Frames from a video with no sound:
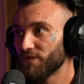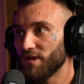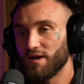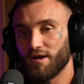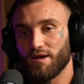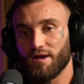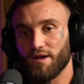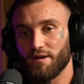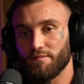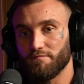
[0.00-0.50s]

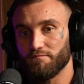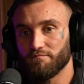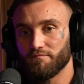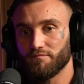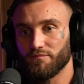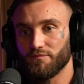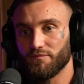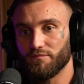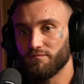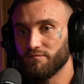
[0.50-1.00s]

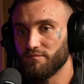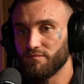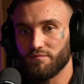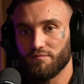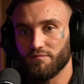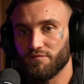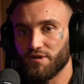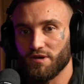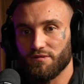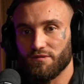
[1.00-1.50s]

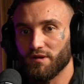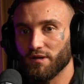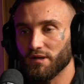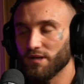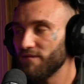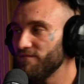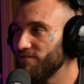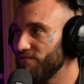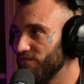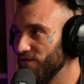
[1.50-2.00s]
they
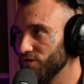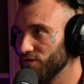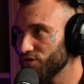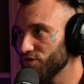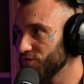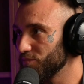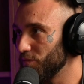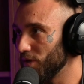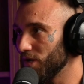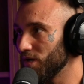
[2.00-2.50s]
live for
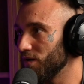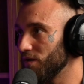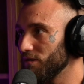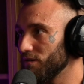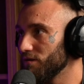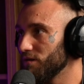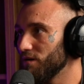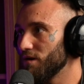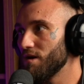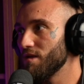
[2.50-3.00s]
sport,
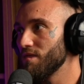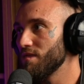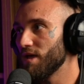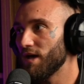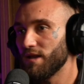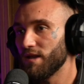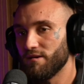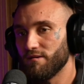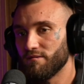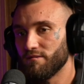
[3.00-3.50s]
and
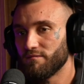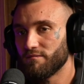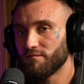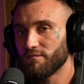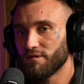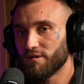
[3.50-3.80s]
then,